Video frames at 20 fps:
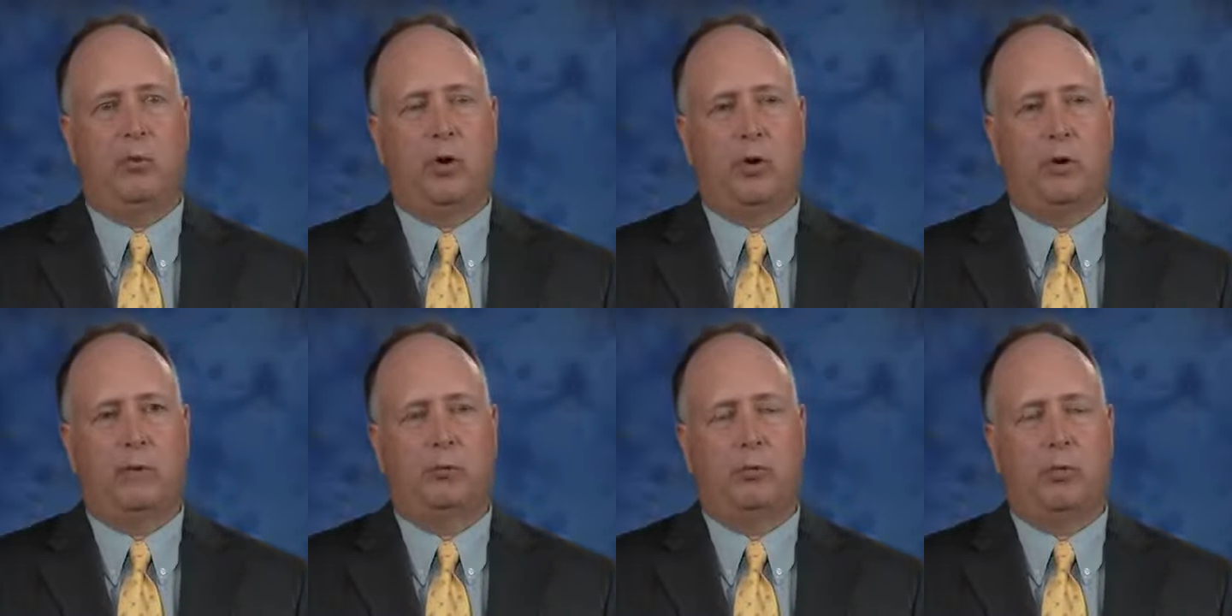
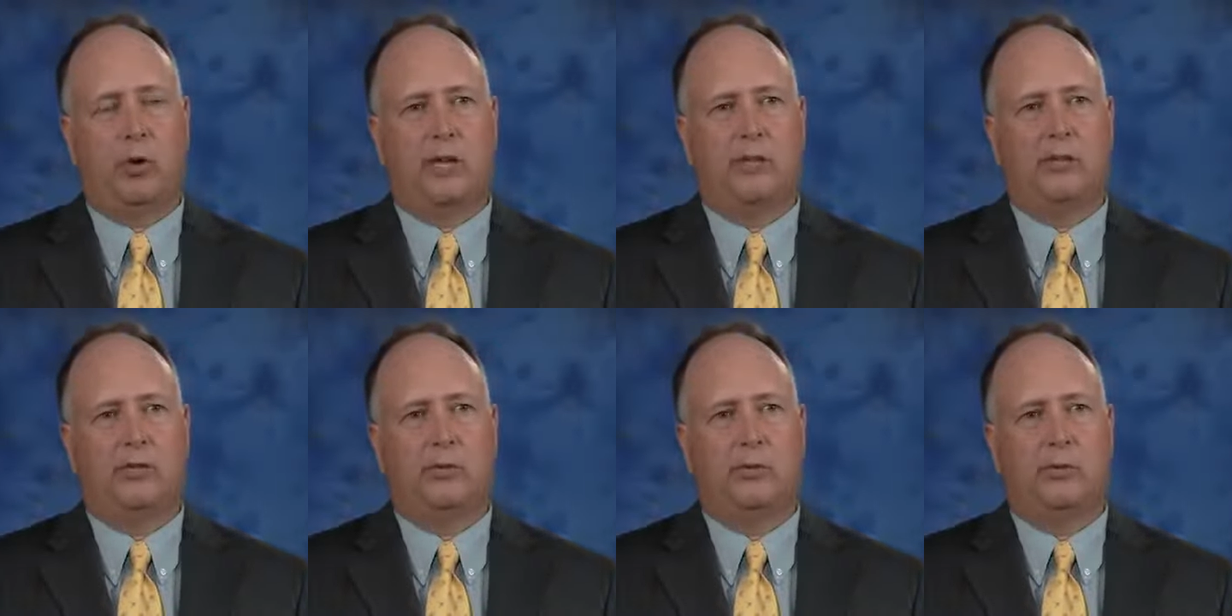what
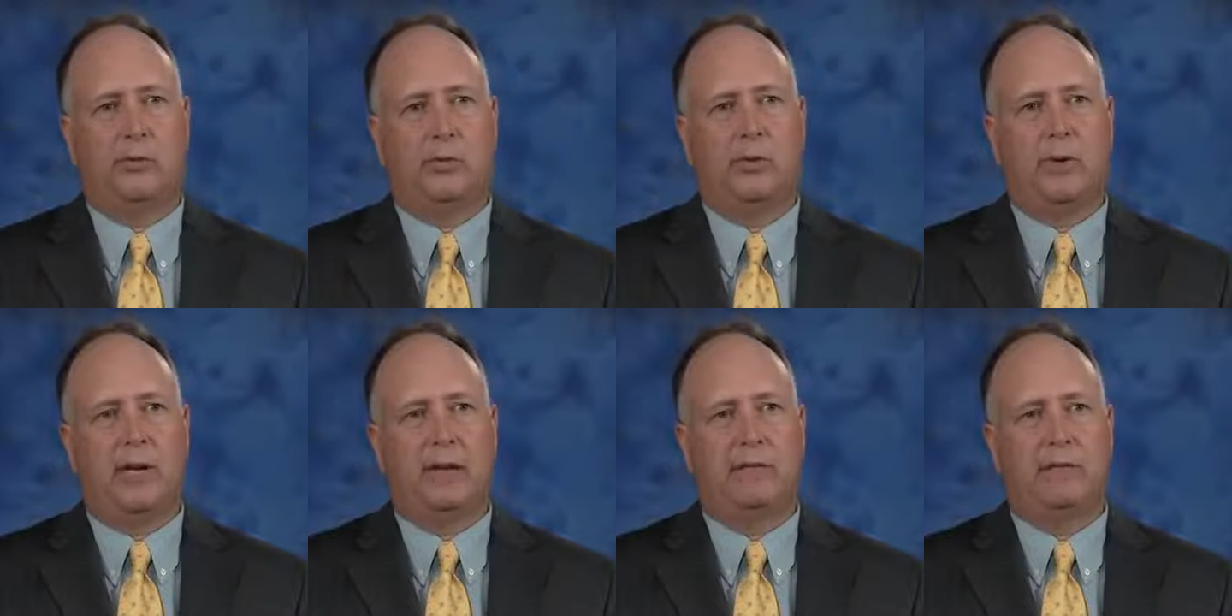rights you
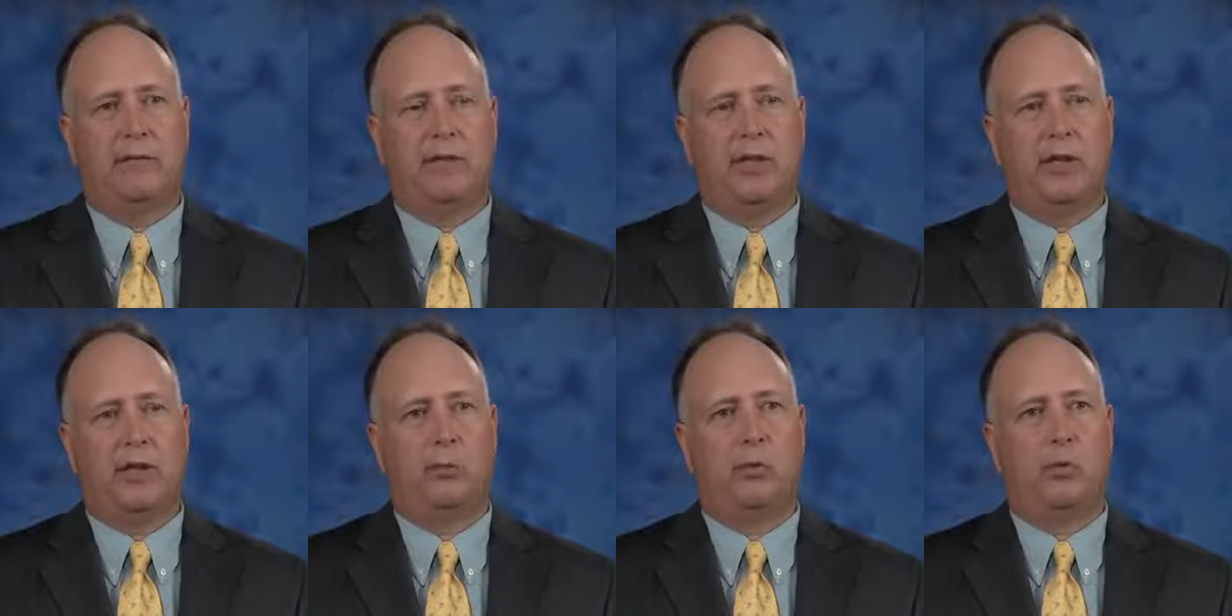do have
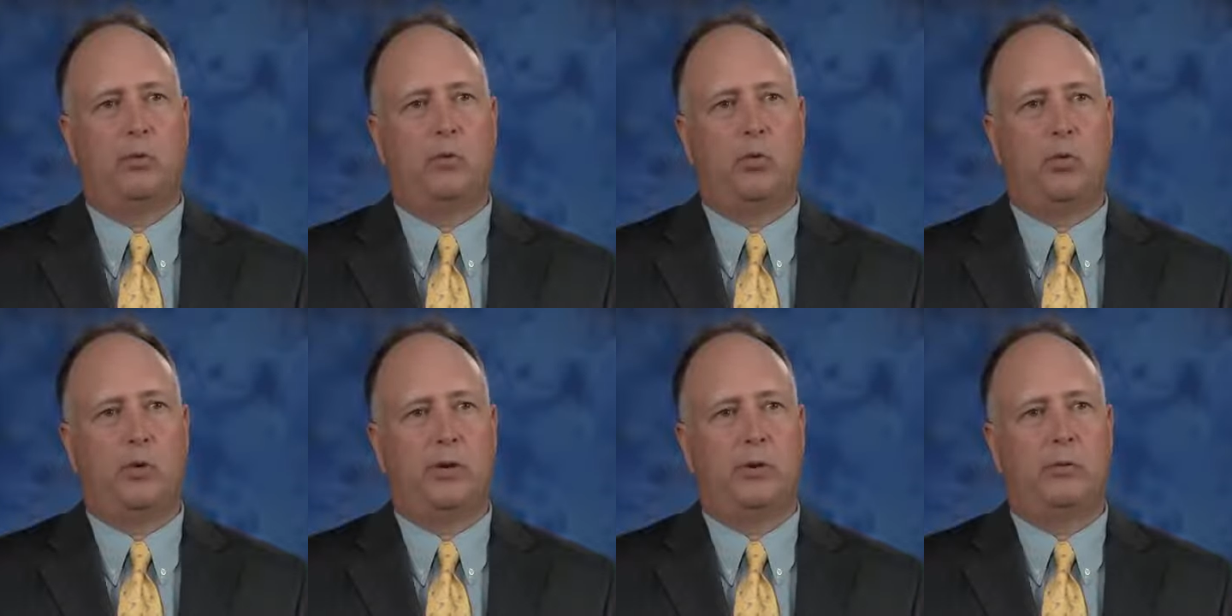available
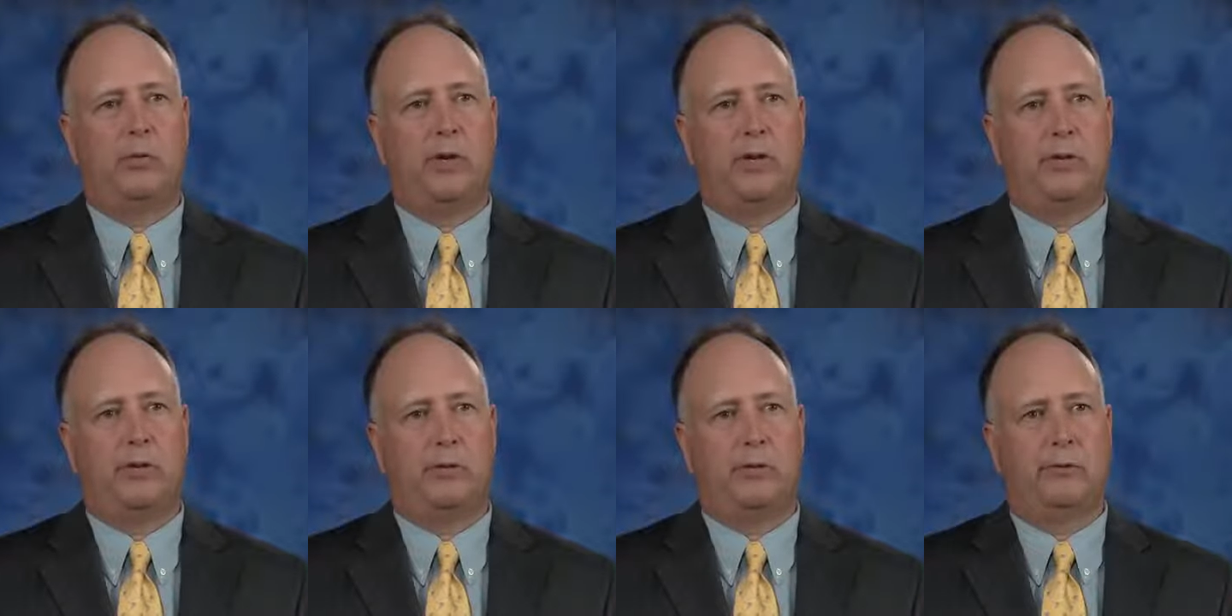for you
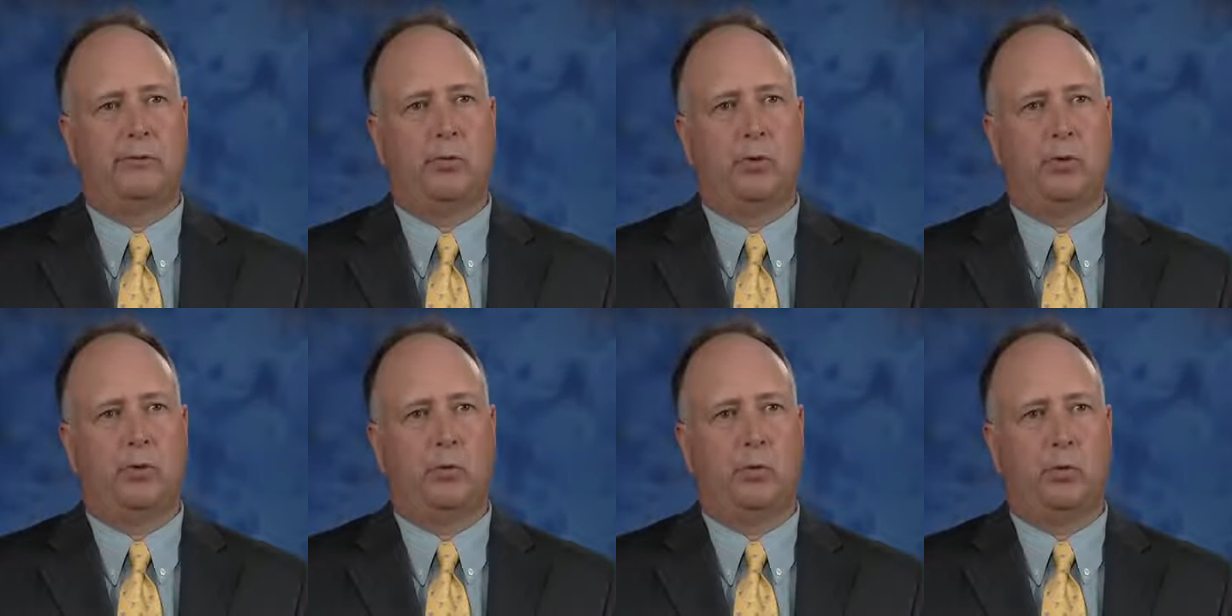under the
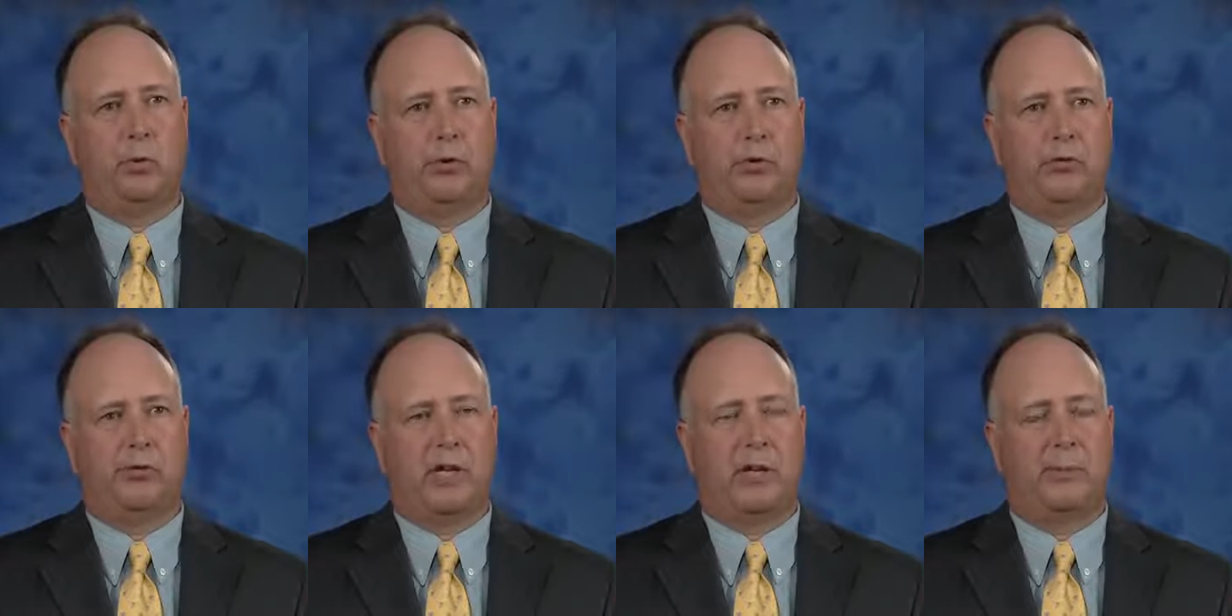Florida
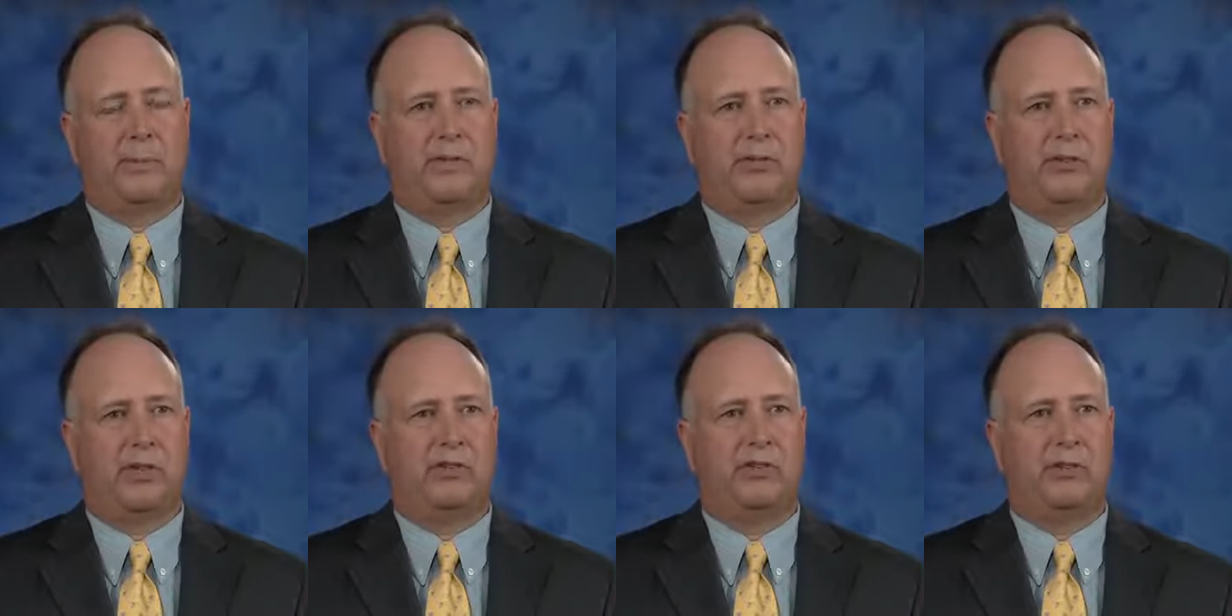workers'
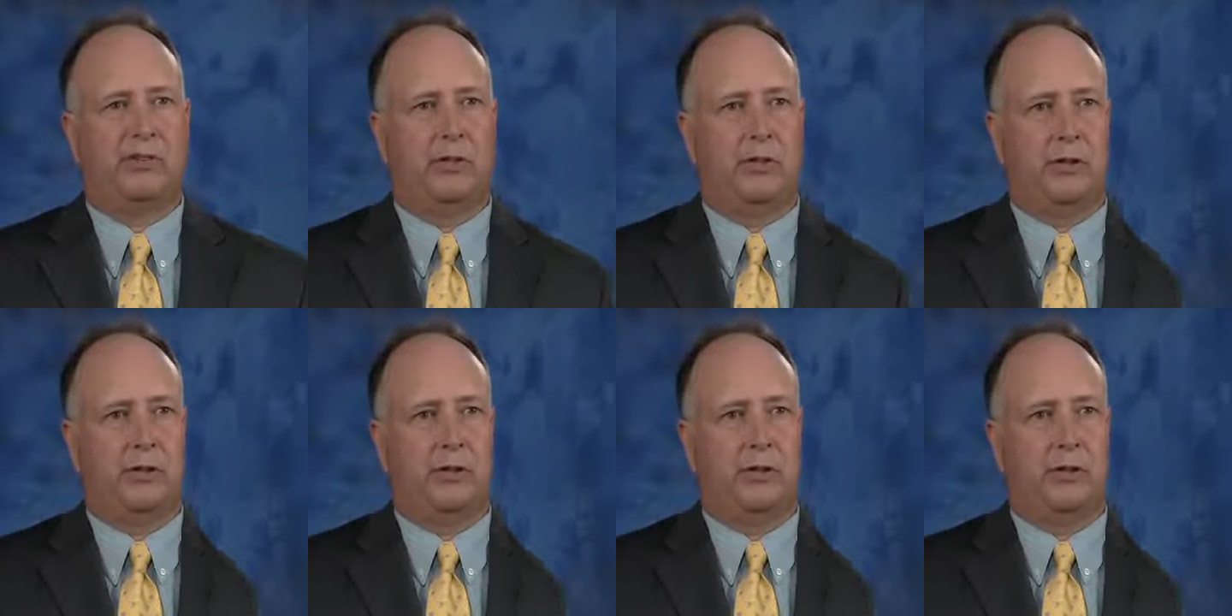compensation